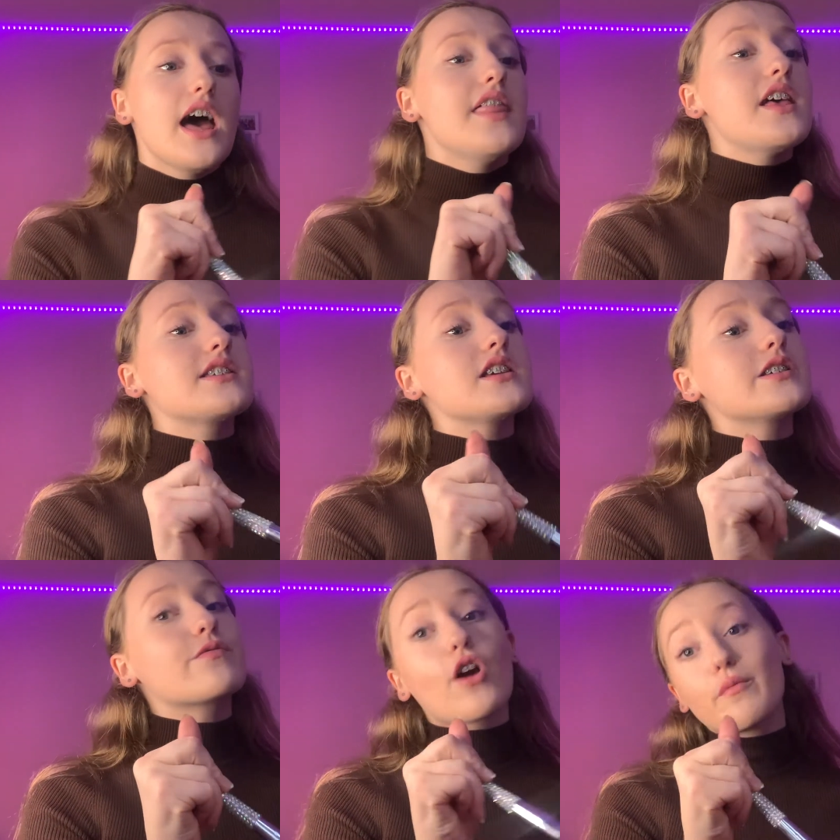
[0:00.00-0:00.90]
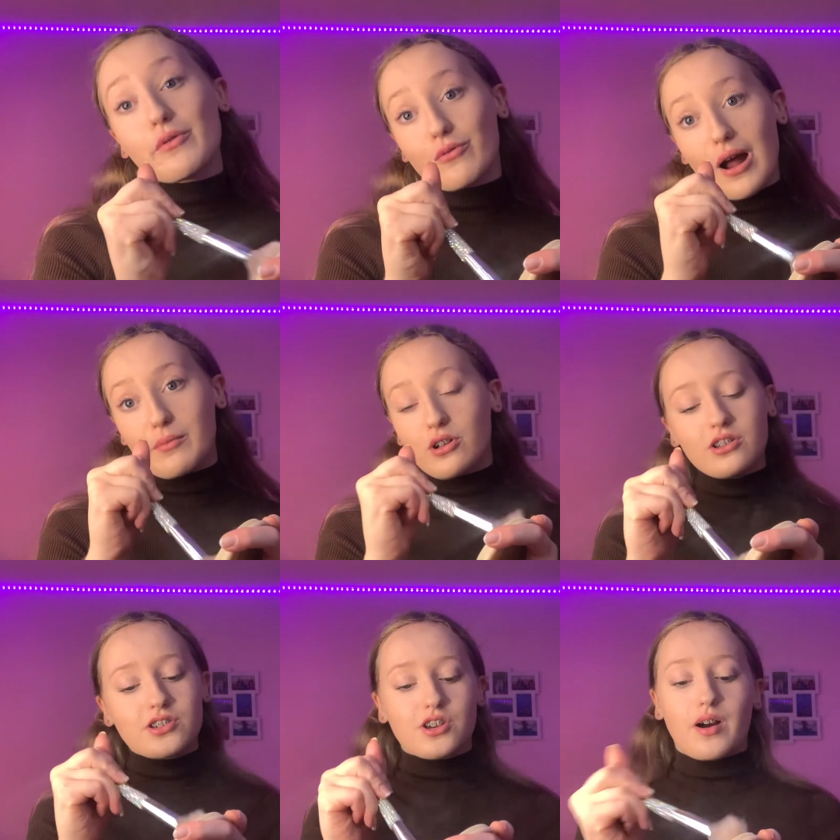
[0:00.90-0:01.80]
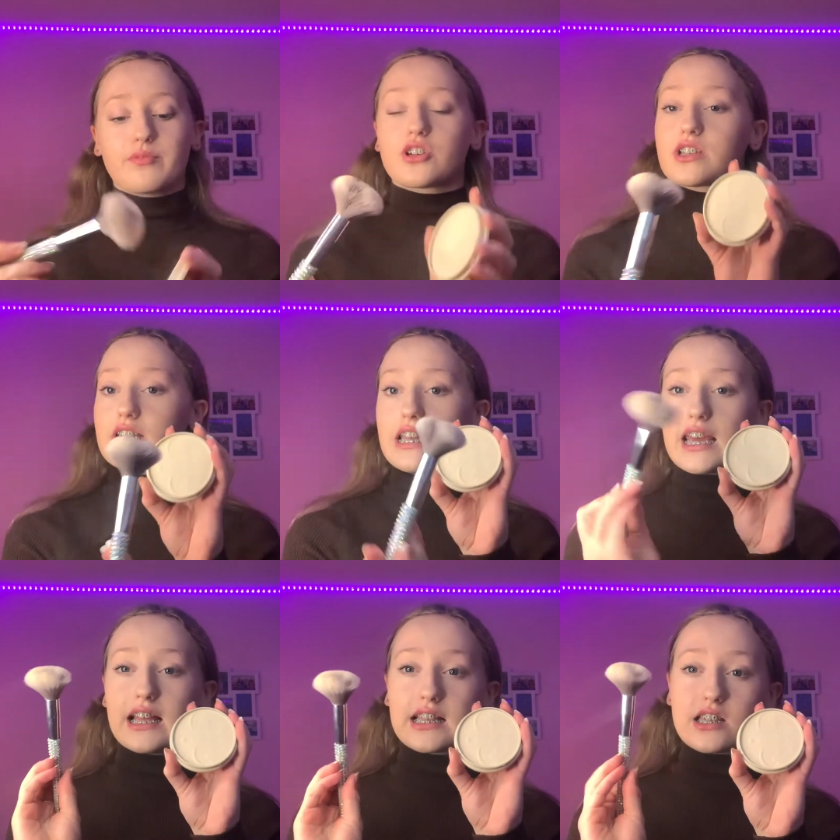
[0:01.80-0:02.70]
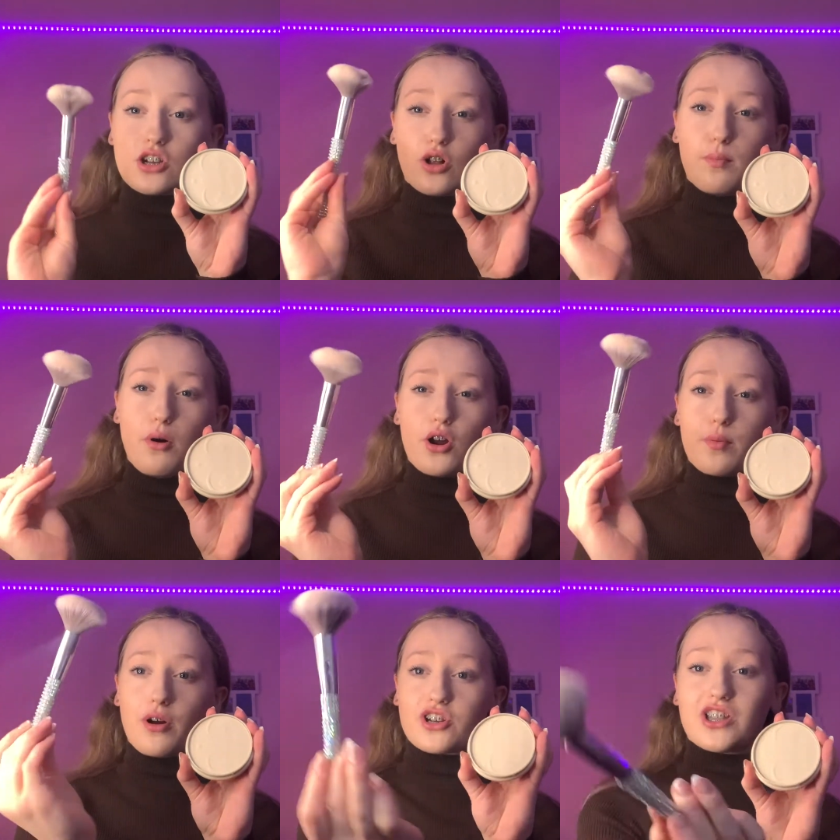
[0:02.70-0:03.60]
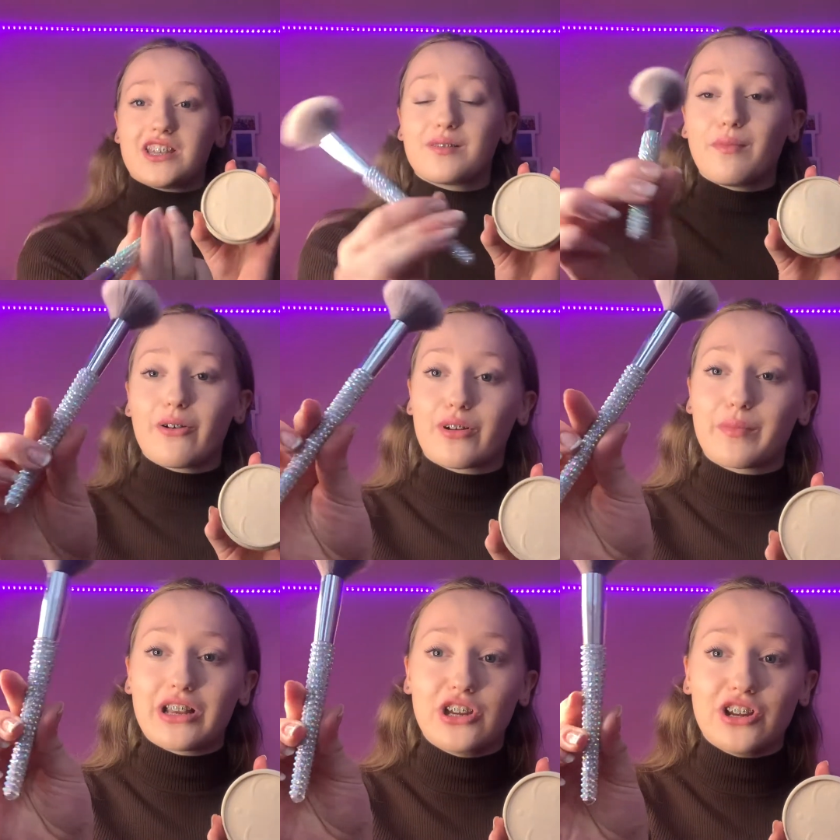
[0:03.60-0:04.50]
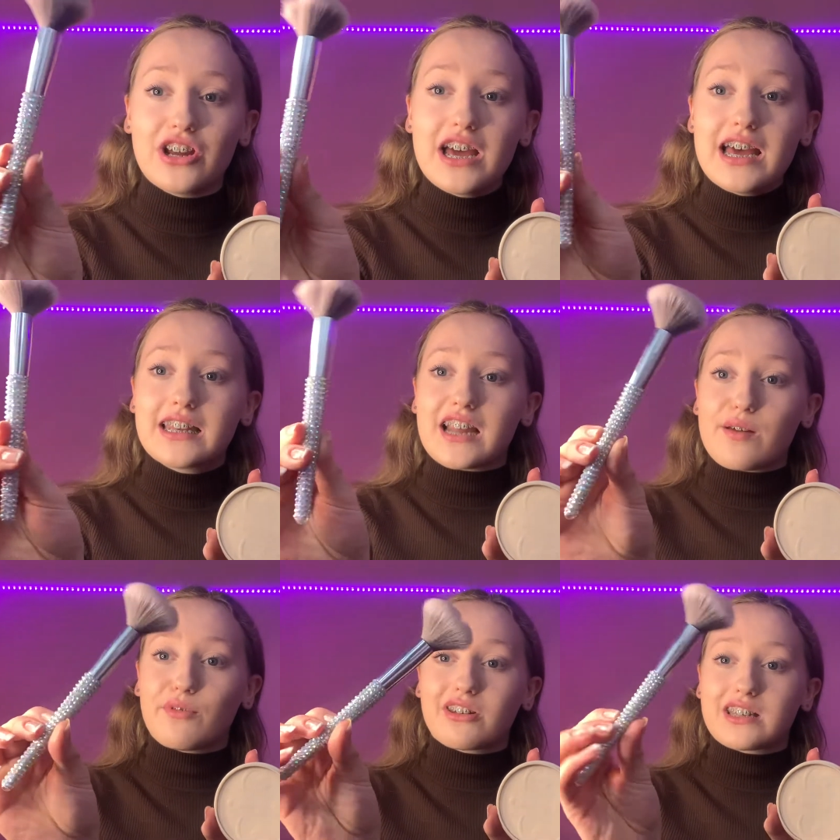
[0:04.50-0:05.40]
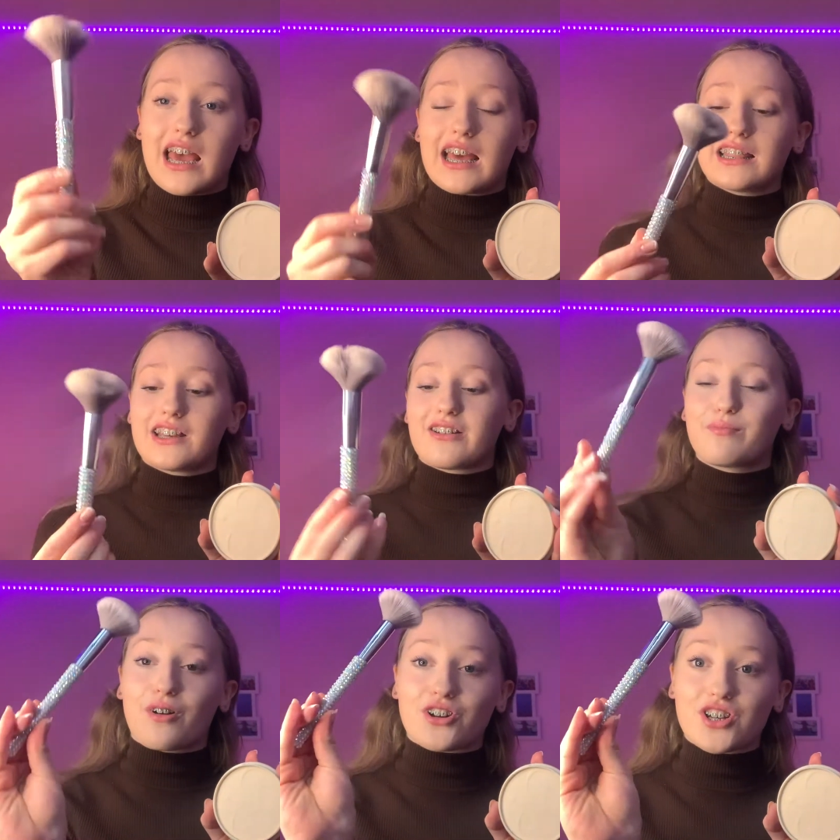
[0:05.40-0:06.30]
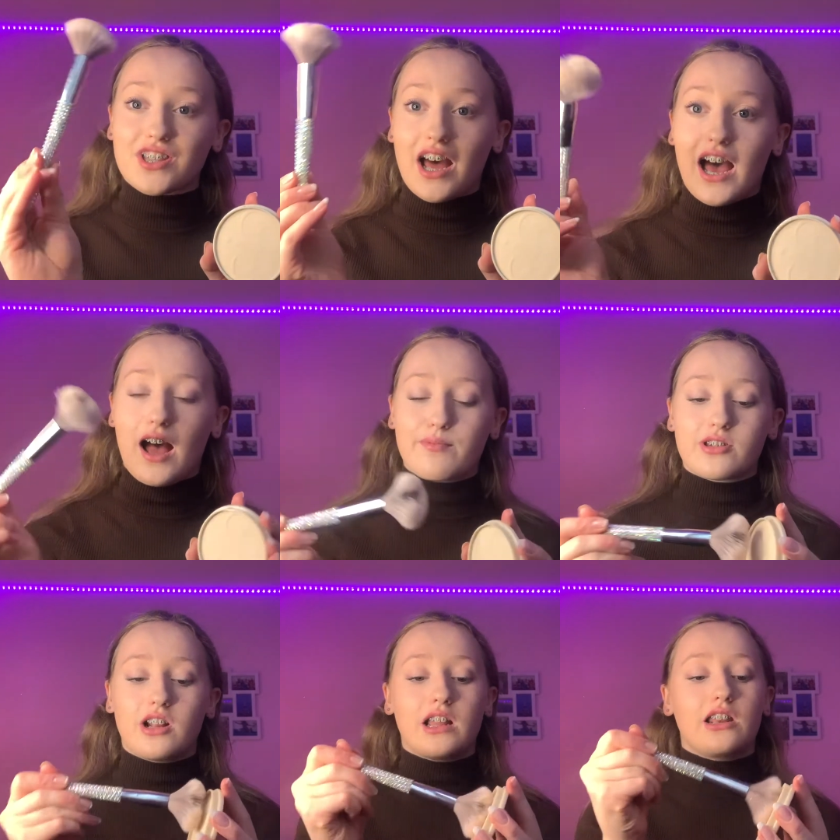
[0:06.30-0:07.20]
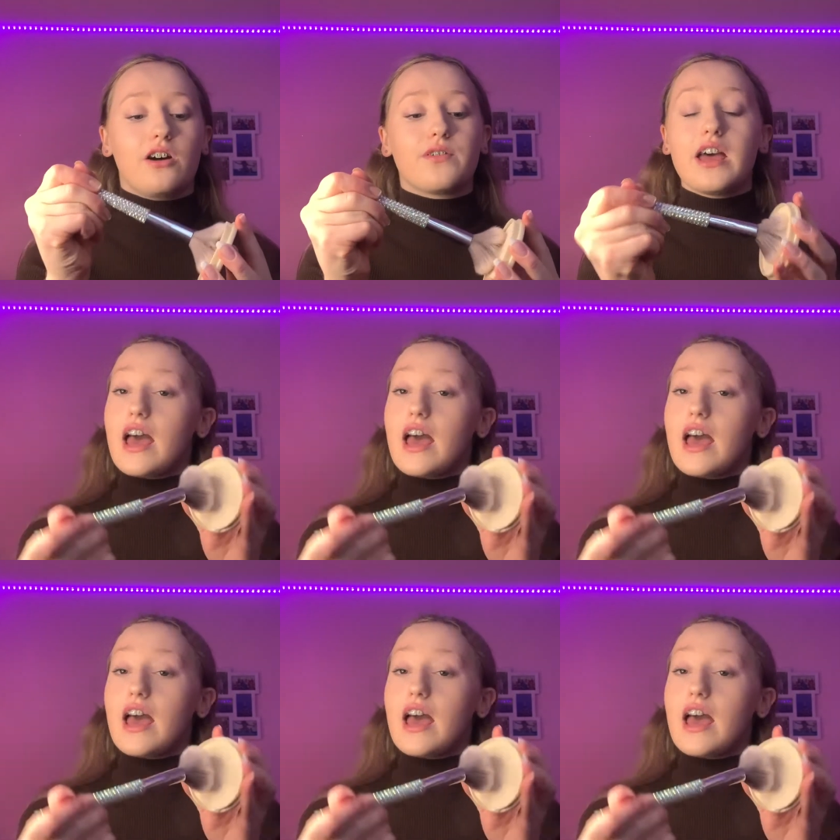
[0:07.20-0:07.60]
This is from Rimmel, so I'm just taking this little powder brush. This is one of my new Diamante little brushes that I absolutely love.